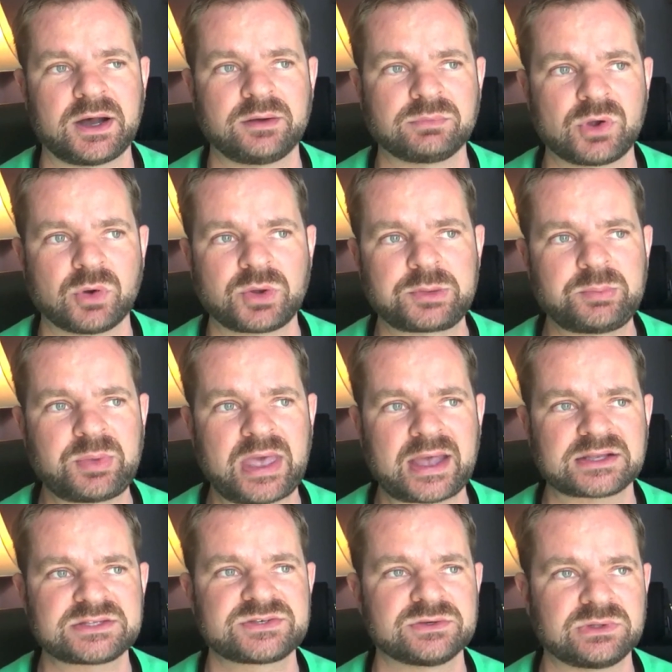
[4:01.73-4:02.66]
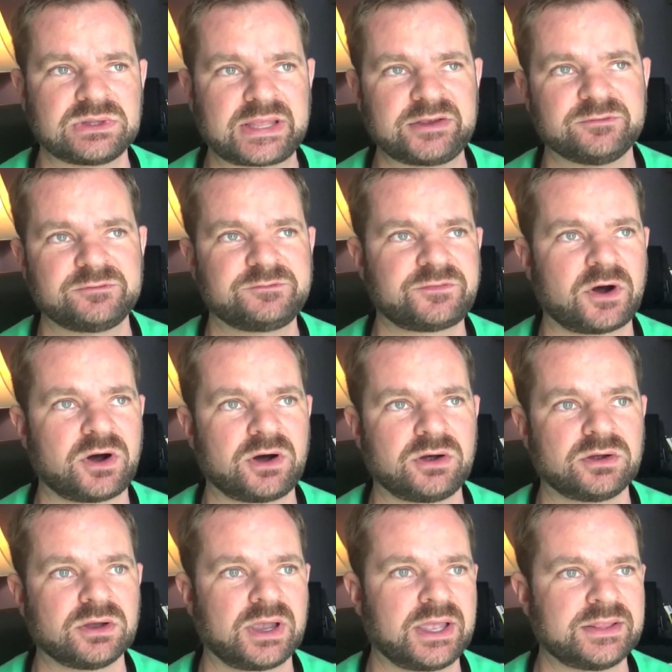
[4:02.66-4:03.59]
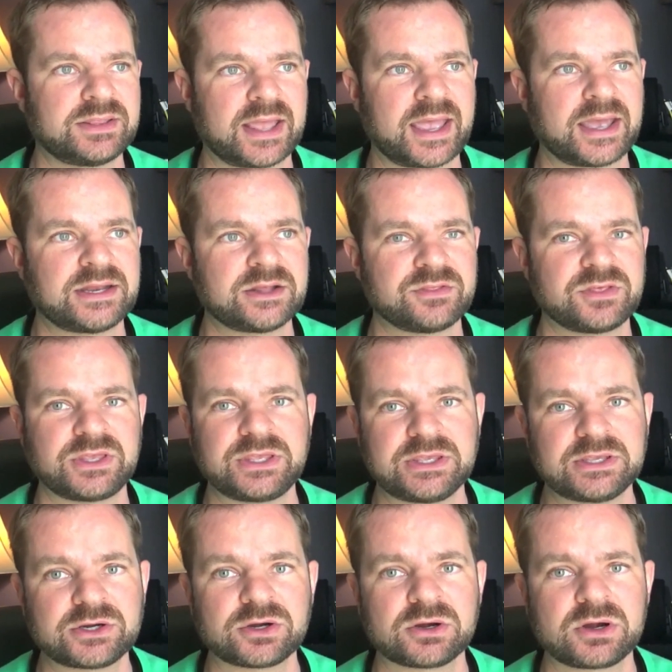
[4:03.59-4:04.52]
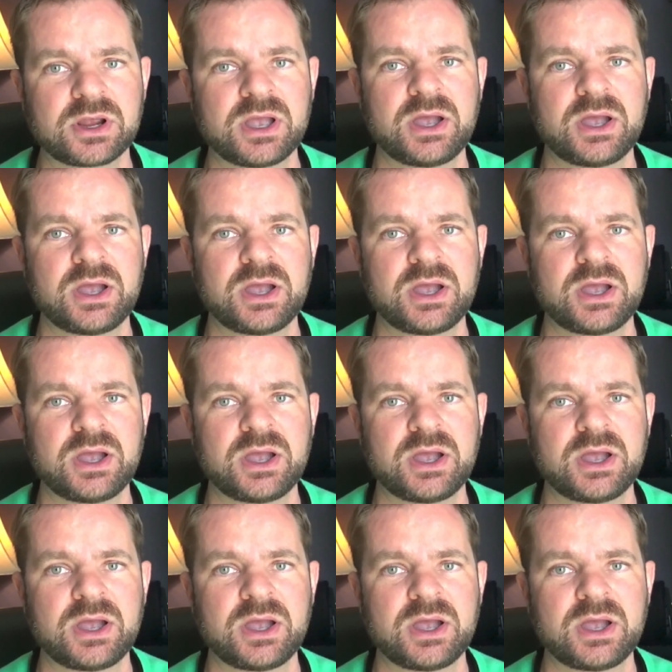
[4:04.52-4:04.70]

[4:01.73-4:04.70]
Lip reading: Going back to late fall and the end of the year,